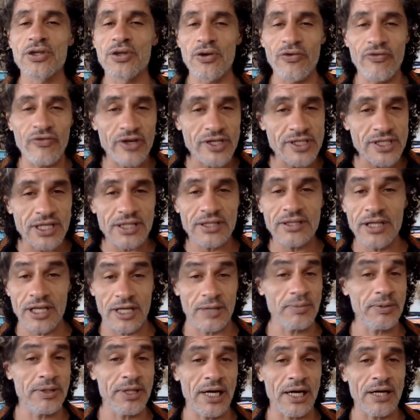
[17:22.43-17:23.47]
to visit
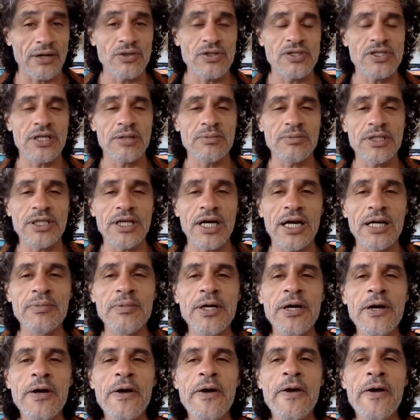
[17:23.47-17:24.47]
Cape Town sometime.